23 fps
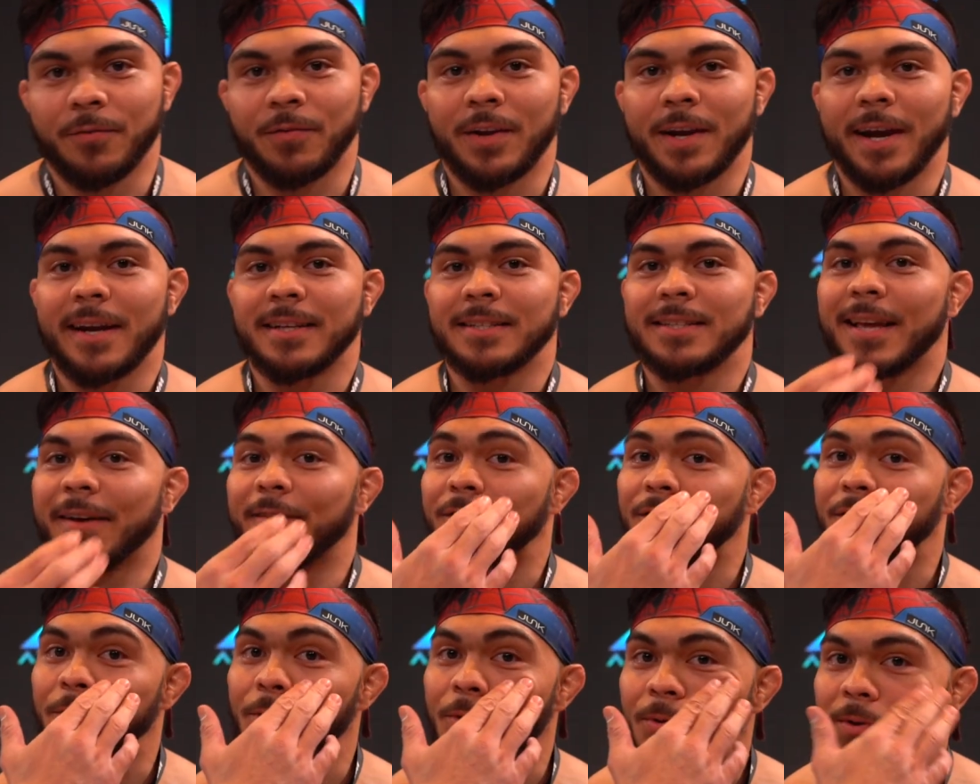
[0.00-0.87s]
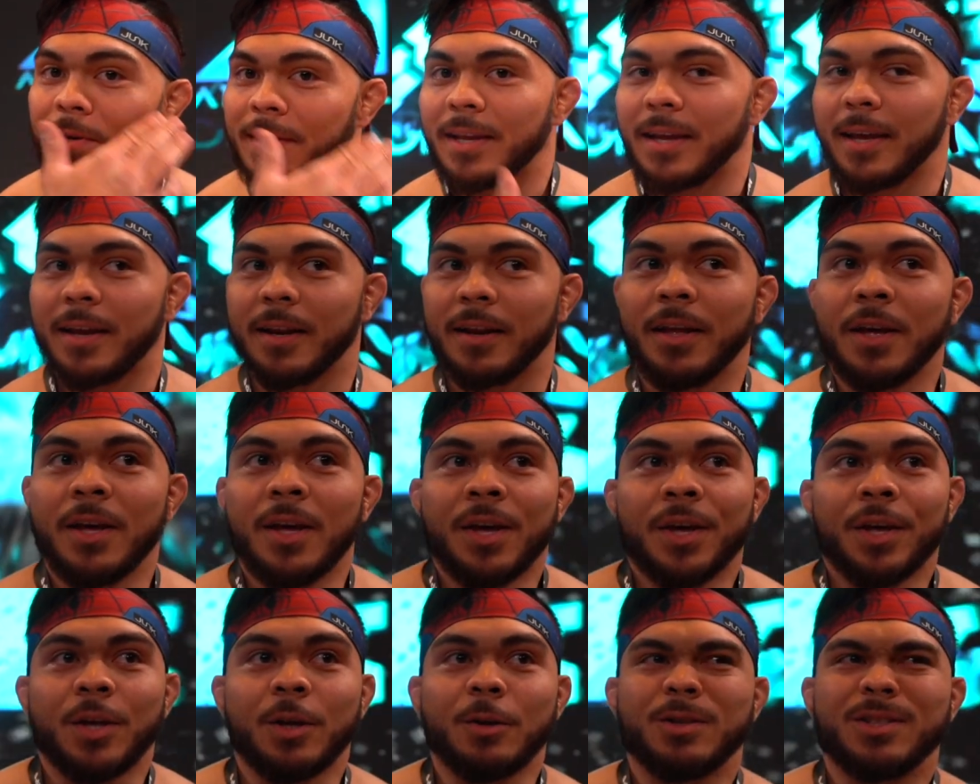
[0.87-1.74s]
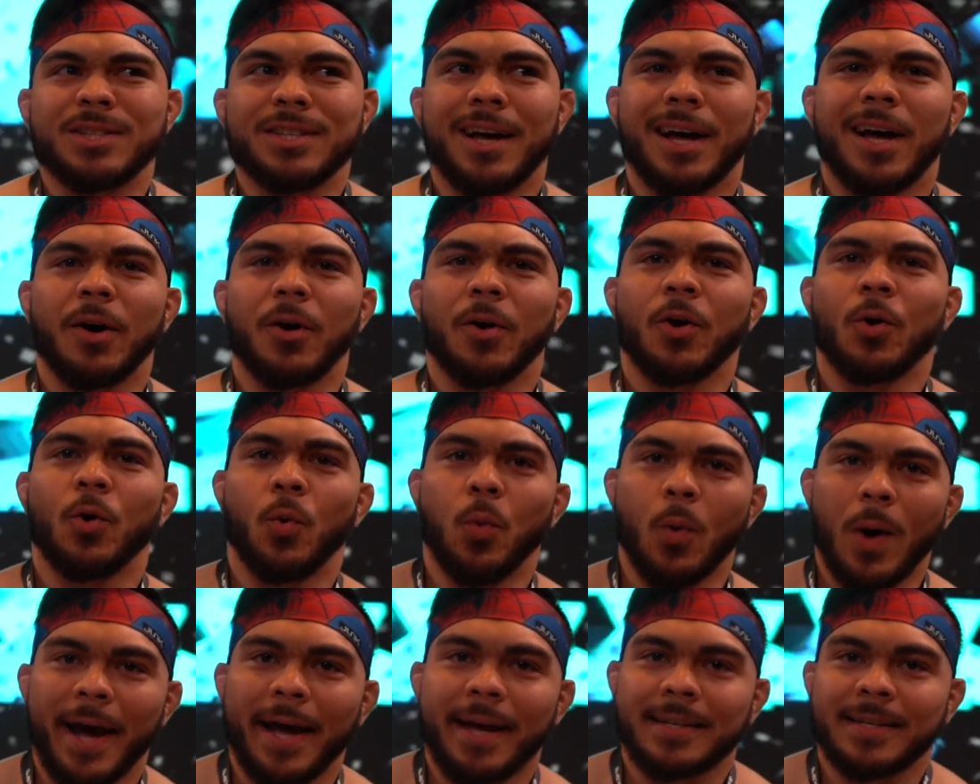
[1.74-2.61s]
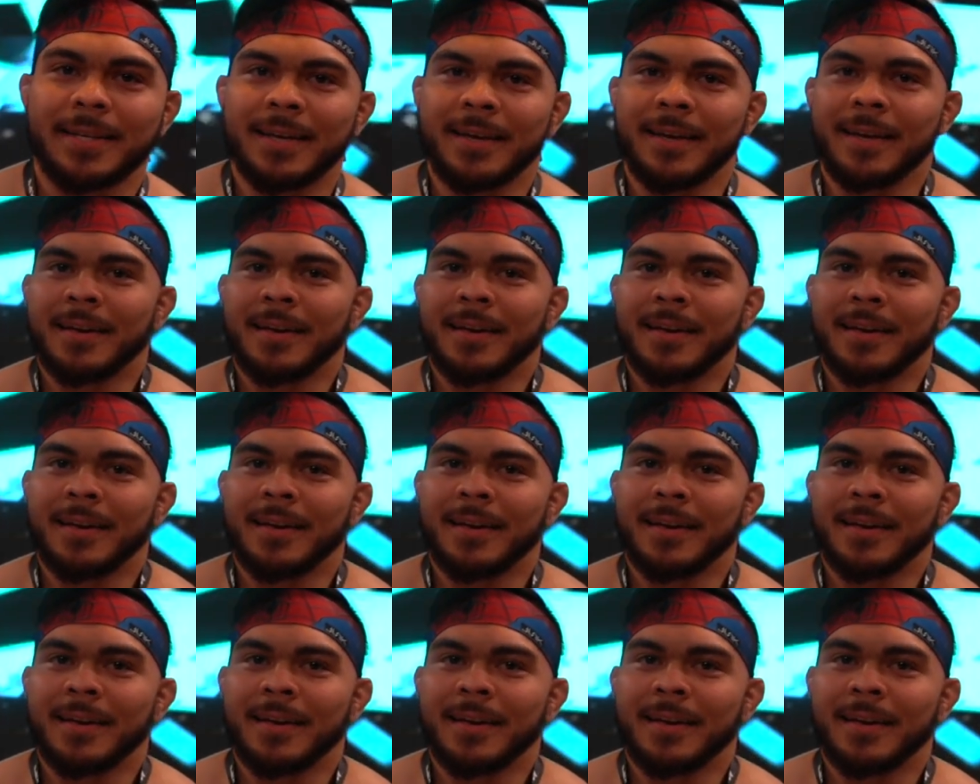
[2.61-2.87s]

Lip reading: If you guys have tuned in, you saw quite